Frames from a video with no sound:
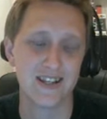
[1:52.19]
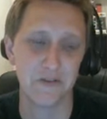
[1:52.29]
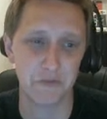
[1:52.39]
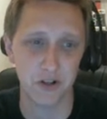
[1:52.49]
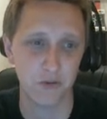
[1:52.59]

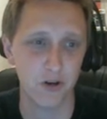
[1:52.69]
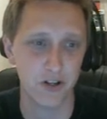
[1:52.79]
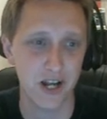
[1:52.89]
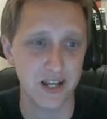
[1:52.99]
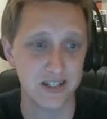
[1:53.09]
I really want you
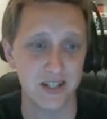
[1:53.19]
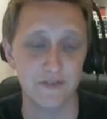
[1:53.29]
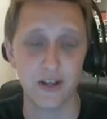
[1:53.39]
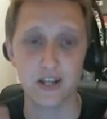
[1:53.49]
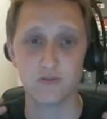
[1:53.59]
guys,
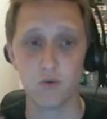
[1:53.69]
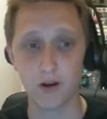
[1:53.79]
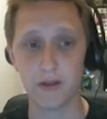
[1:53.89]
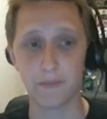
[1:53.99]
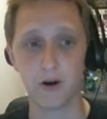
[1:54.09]
if you guys want
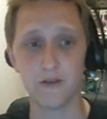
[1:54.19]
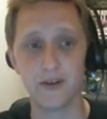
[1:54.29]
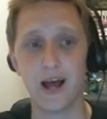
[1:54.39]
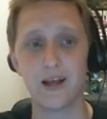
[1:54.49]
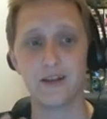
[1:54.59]
to be a part of
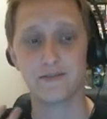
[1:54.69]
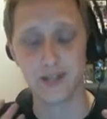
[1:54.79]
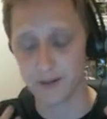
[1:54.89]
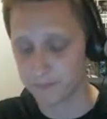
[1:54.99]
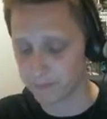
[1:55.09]
it, I say,